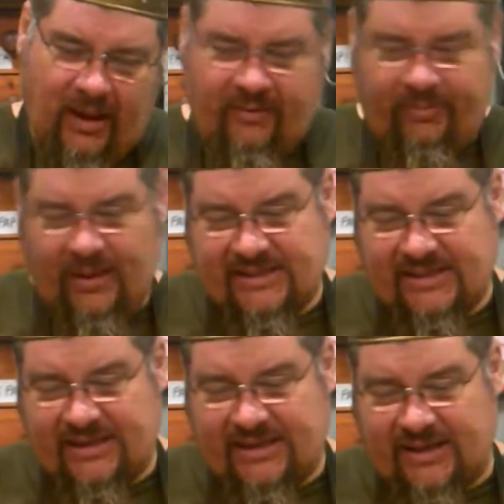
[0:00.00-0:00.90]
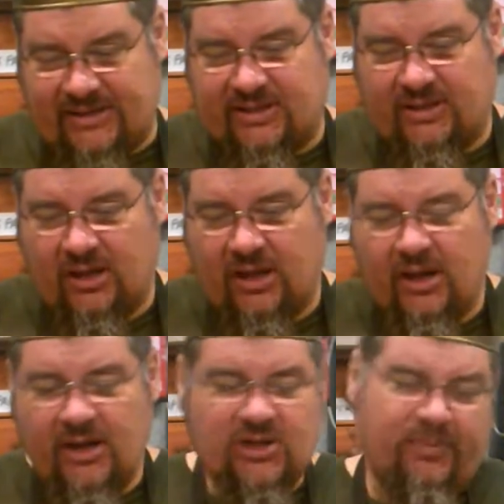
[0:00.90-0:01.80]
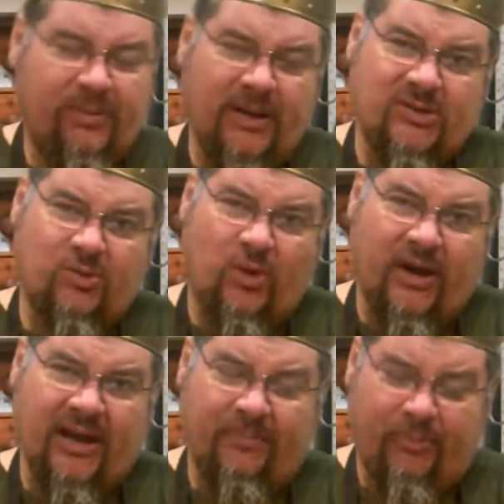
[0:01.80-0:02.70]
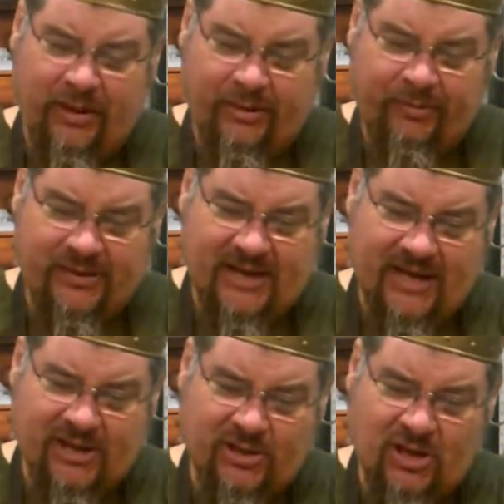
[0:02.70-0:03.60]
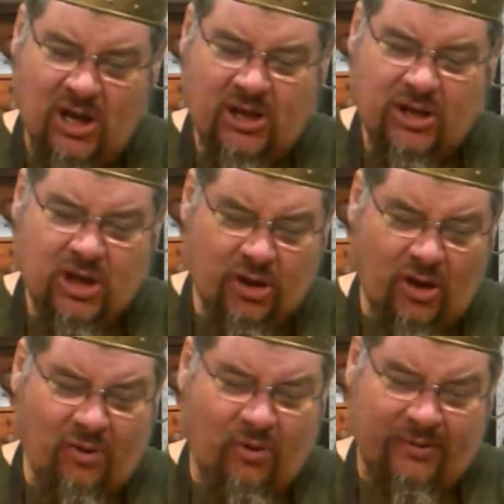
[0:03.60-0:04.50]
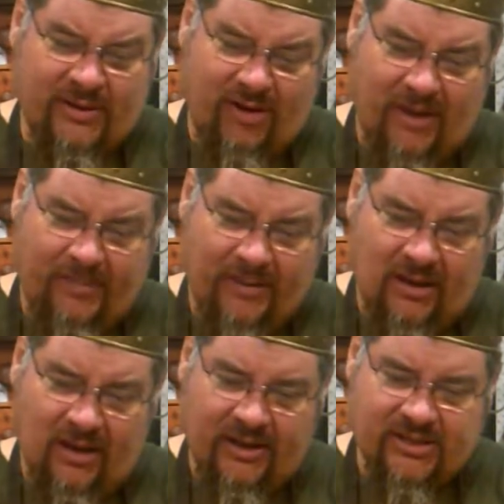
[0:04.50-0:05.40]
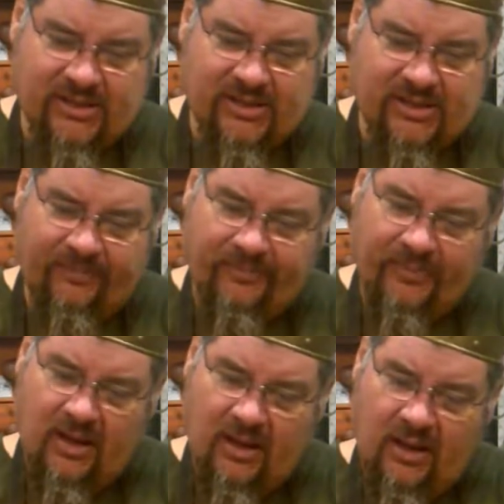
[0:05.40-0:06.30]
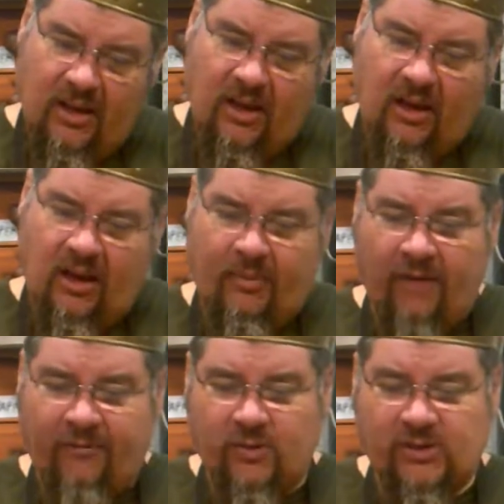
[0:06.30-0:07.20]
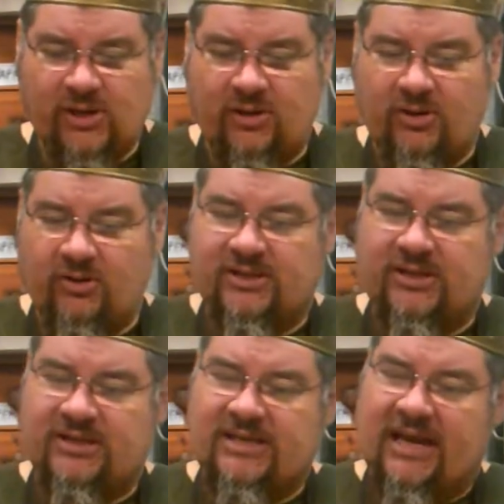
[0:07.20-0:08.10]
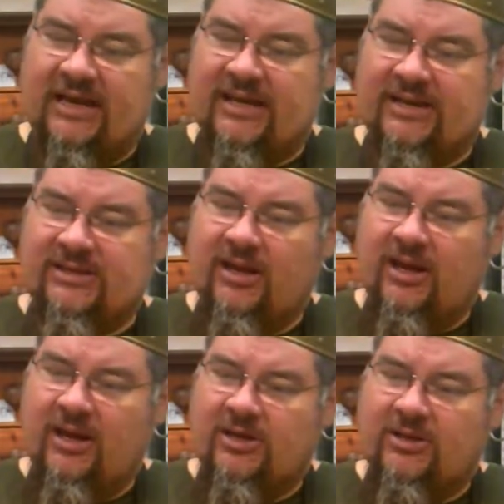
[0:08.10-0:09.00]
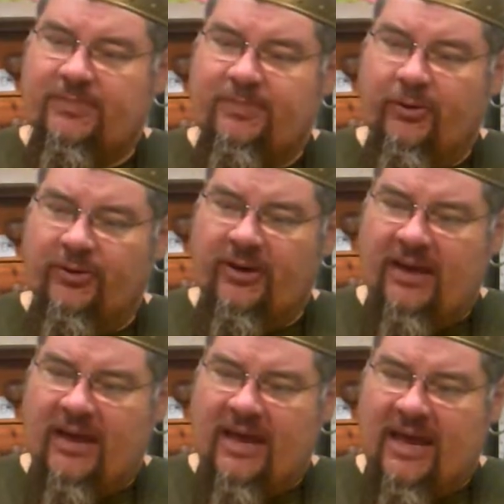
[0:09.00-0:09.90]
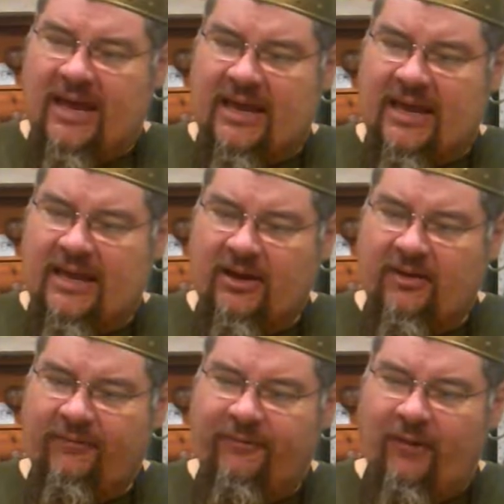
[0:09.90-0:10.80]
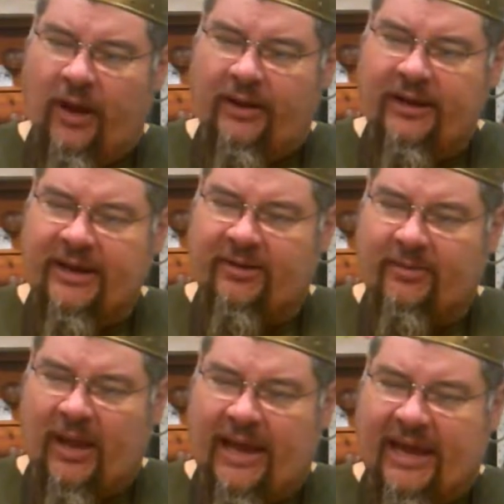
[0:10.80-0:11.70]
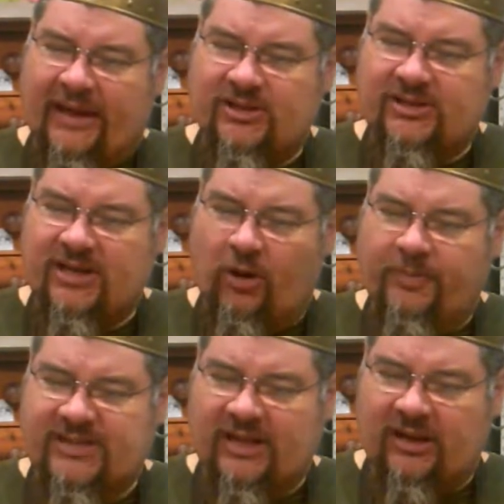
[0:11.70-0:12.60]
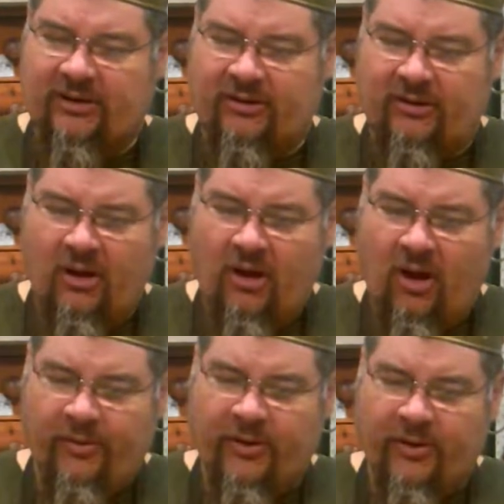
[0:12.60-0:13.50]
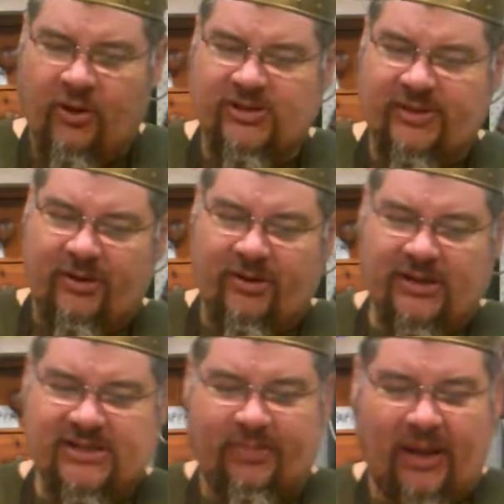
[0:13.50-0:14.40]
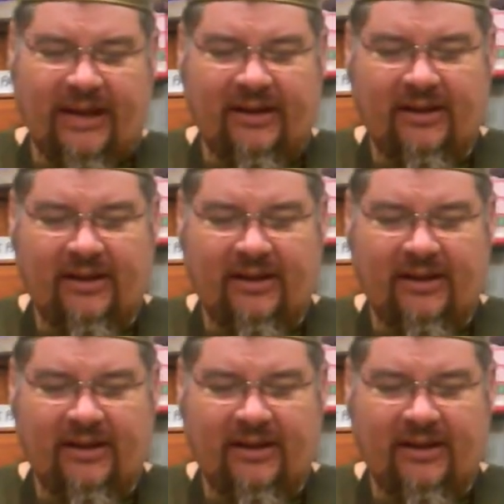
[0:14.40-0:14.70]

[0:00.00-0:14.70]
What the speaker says: plastic dust. So please wear breathing protection. You don't want this crap in your lungs. I've also used the sanding disc to put a fuller into the blade just to help sell it on the concept that it is a blade.